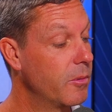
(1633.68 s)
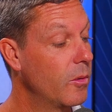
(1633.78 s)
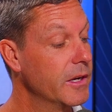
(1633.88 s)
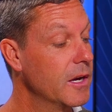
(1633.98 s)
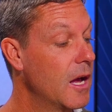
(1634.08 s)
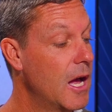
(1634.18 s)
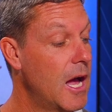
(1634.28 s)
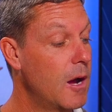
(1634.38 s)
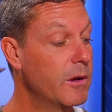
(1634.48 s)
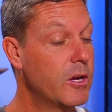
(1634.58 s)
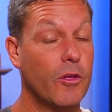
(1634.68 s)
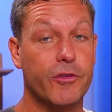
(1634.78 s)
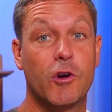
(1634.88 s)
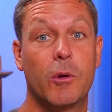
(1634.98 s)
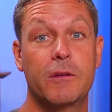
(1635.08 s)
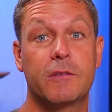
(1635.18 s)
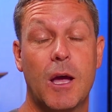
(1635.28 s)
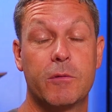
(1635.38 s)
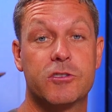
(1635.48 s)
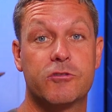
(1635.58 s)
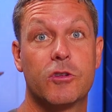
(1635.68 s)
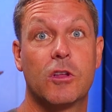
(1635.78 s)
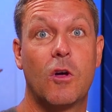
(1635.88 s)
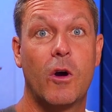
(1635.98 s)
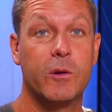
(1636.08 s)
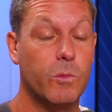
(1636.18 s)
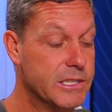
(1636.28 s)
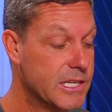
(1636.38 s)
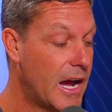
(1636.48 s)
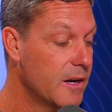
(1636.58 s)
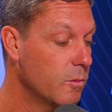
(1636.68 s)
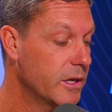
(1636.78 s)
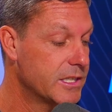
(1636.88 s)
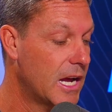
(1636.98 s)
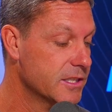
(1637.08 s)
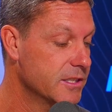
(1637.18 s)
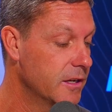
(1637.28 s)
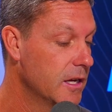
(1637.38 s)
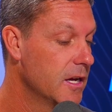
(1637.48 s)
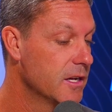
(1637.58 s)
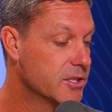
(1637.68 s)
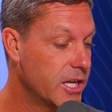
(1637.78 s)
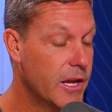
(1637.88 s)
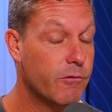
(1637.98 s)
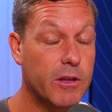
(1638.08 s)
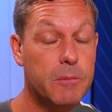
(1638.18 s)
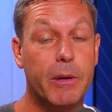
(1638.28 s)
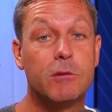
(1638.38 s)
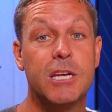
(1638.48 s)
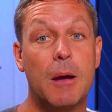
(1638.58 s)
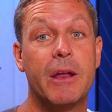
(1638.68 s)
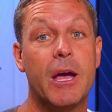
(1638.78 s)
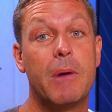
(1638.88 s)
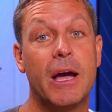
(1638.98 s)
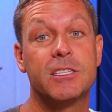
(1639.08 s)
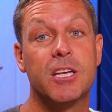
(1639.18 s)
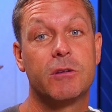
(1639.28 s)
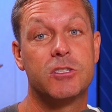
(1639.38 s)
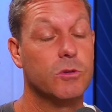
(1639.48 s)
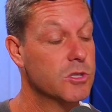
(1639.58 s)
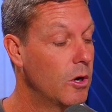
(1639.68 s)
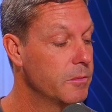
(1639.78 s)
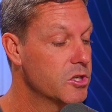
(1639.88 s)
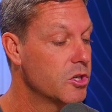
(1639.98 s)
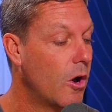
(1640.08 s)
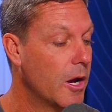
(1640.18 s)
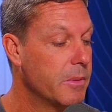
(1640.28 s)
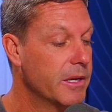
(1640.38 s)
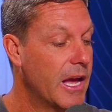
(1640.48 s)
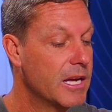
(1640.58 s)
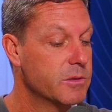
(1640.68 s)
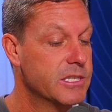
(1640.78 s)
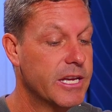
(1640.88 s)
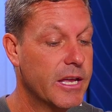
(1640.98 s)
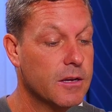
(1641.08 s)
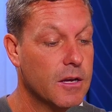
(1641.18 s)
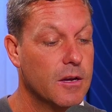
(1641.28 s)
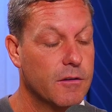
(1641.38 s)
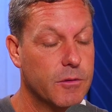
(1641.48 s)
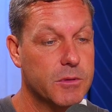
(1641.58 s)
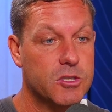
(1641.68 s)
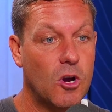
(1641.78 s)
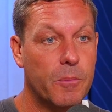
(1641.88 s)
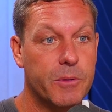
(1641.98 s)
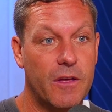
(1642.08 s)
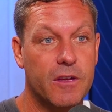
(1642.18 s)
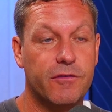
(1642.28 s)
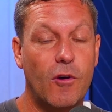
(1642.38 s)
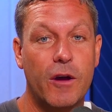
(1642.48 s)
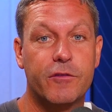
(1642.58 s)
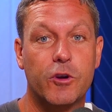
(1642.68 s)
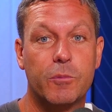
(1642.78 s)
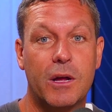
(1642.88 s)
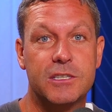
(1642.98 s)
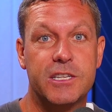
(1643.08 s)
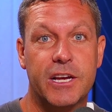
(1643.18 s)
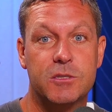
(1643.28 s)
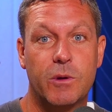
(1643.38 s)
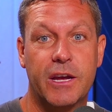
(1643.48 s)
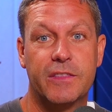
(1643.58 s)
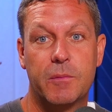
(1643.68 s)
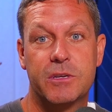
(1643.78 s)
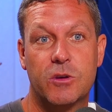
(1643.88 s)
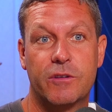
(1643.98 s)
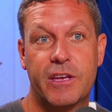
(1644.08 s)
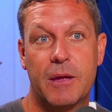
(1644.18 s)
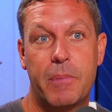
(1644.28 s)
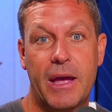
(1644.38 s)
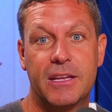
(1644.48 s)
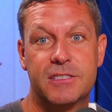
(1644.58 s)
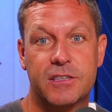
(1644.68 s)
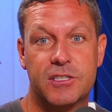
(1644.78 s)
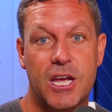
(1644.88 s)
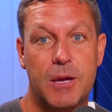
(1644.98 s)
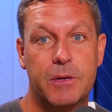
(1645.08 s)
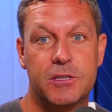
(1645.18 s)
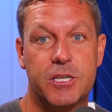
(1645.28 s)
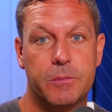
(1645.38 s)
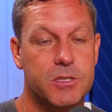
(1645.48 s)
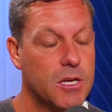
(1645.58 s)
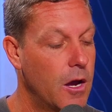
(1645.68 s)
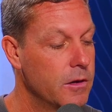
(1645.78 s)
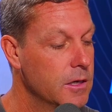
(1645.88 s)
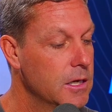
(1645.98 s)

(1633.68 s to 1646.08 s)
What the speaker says: point. We got through it. That was through the line. We're done. We're dusted. Sydney really builds up now, mate, so it's your time to shine. But, as we said from the top, there's 5 Group 1s next week and then we sort of get bang into the championship. So